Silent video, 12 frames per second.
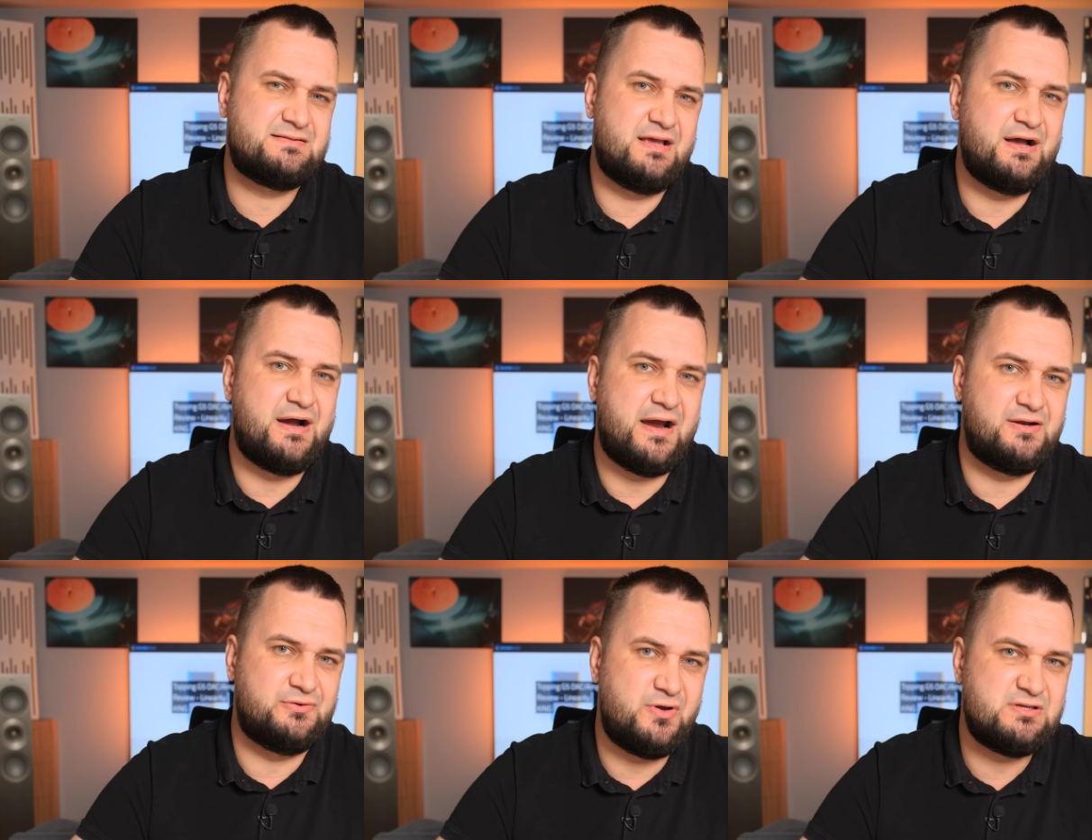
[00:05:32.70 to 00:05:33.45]
a
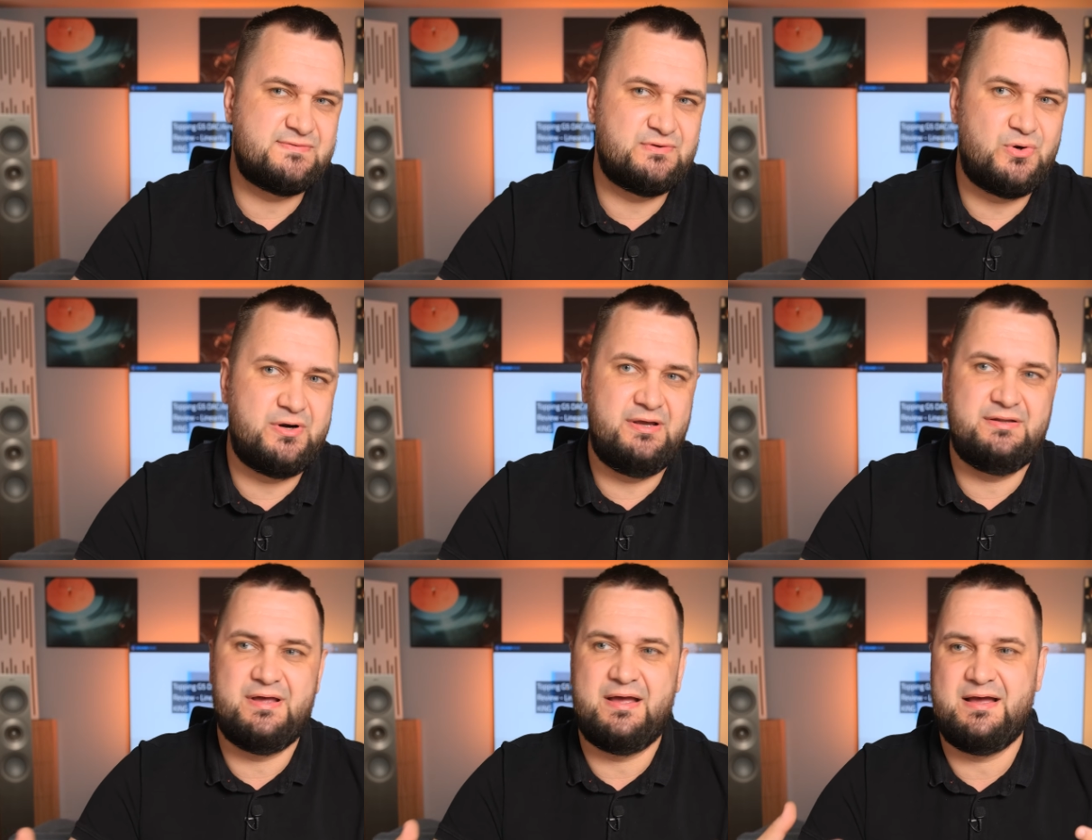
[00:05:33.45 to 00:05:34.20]
higher noise floor,
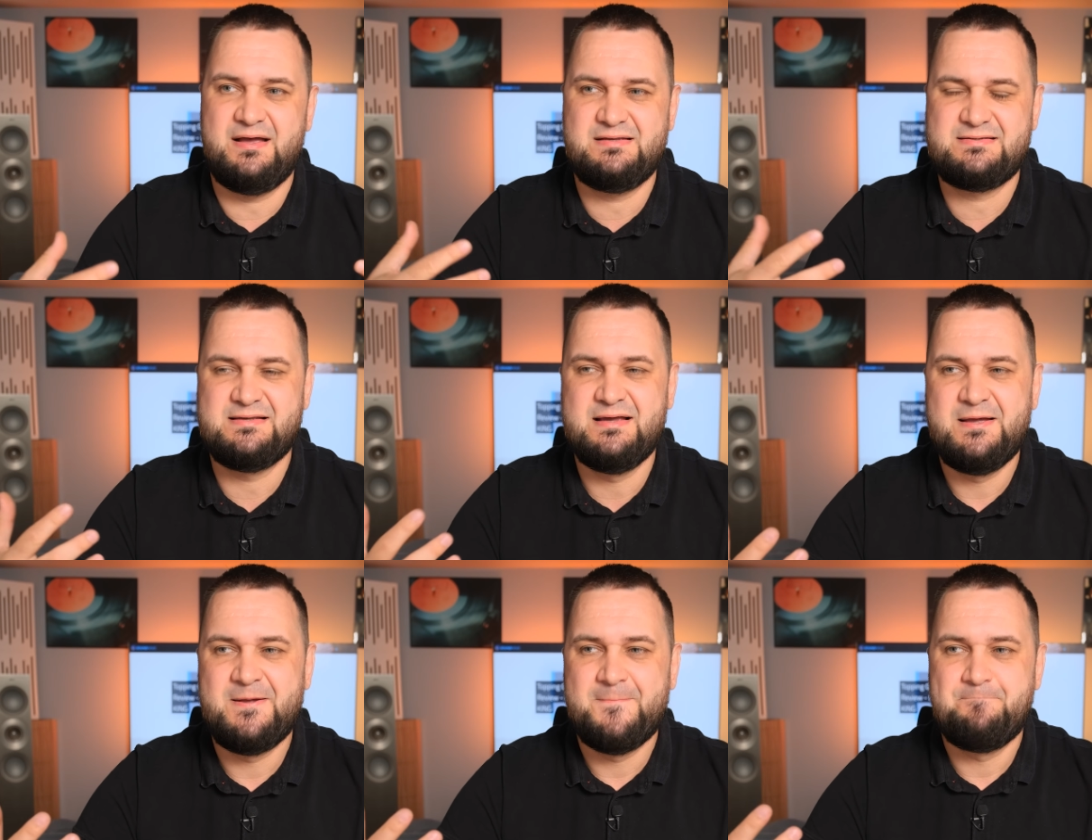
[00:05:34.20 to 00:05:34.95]
it has
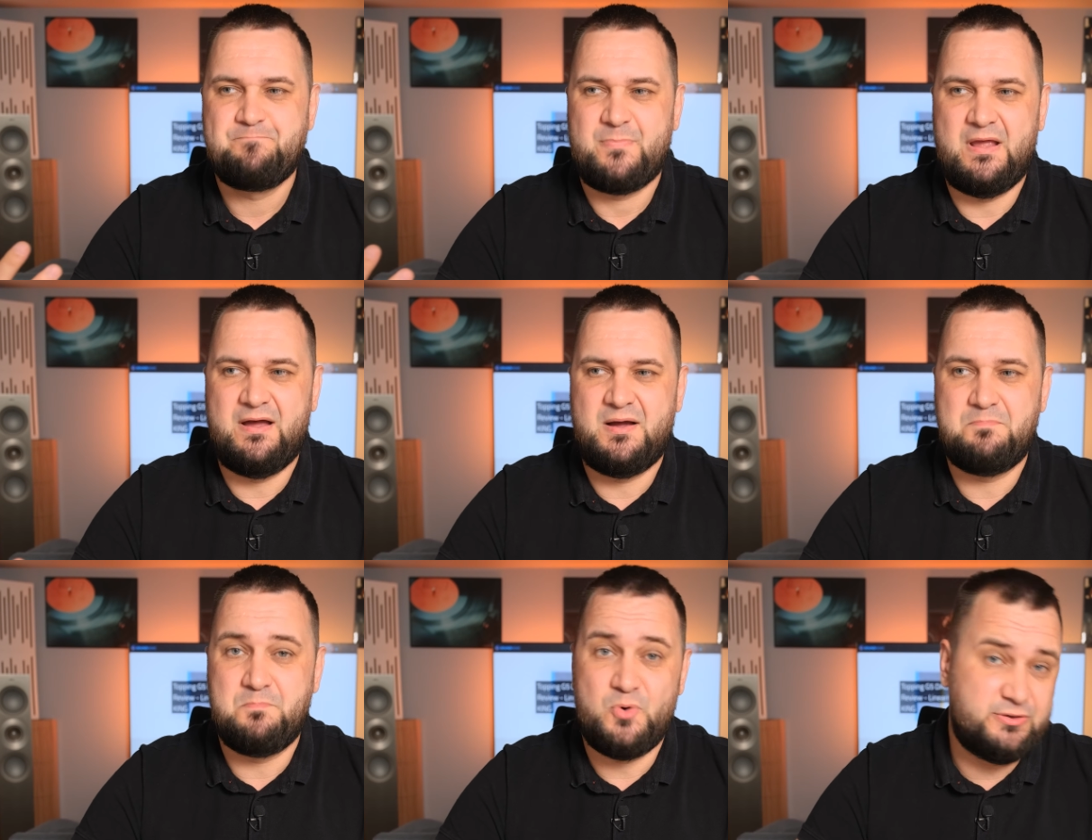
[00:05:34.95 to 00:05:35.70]

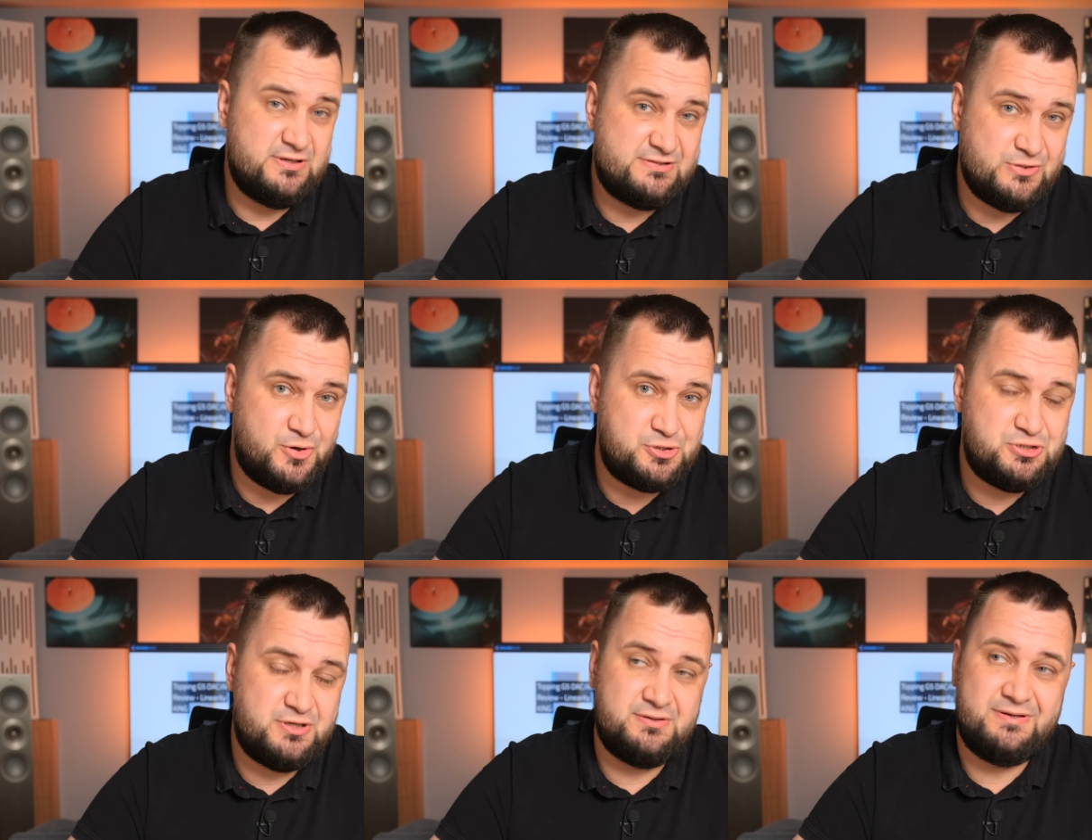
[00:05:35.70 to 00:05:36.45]
more
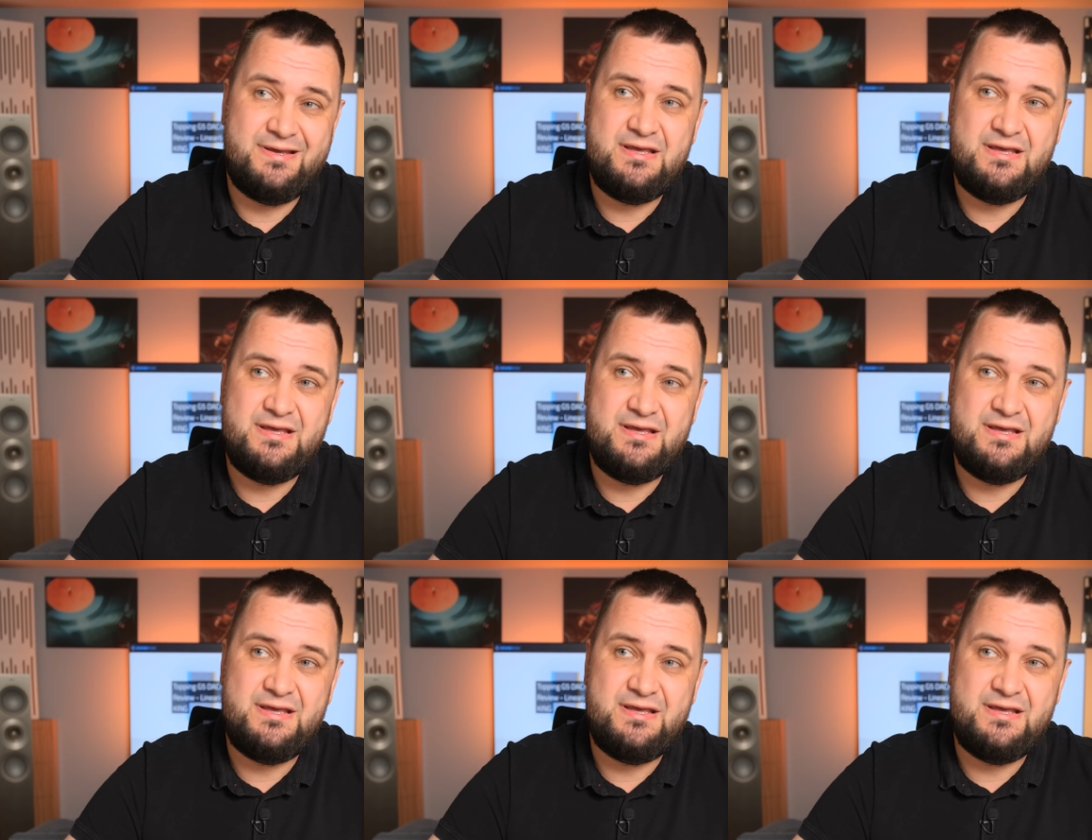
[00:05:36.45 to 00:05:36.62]
distortion.